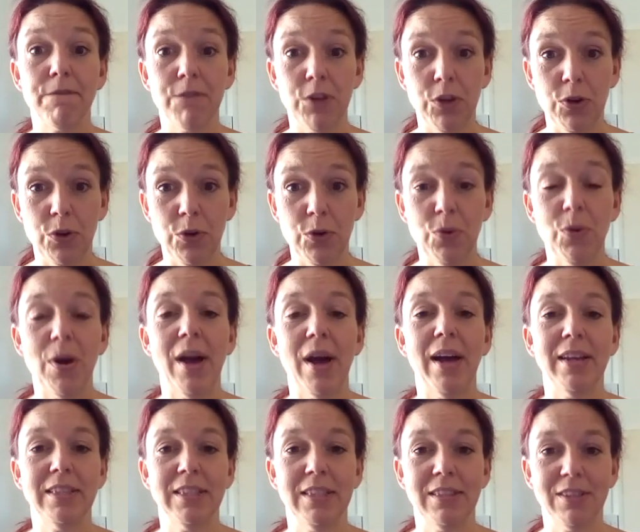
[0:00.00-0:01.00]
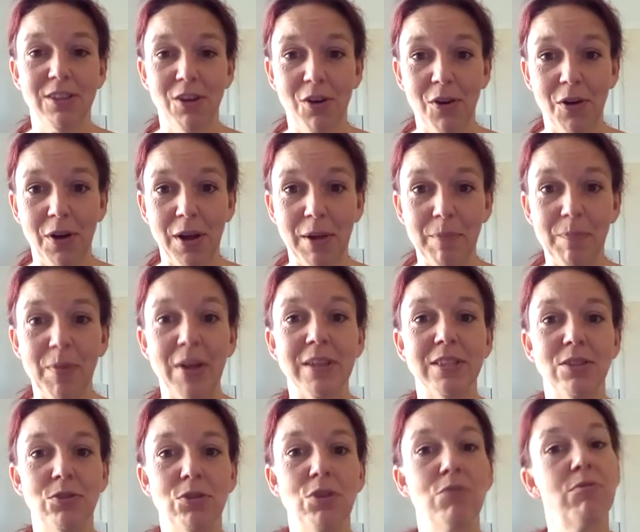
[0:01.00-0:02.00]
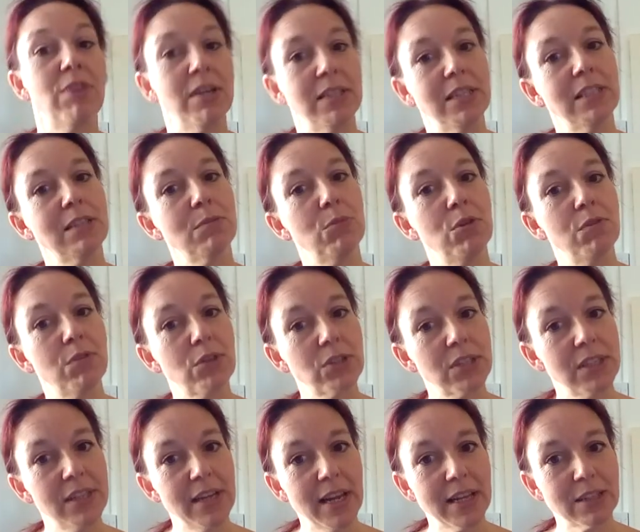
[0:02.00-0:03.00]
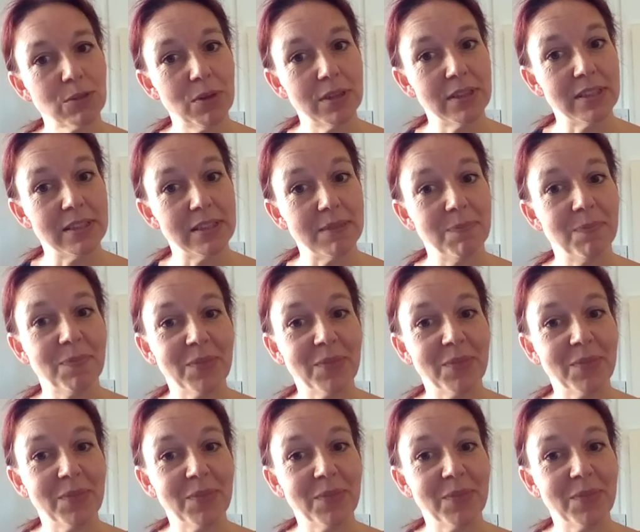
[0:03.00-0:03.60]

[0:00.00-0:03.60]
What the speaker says: few at a time until you're ready to move on to the next ones.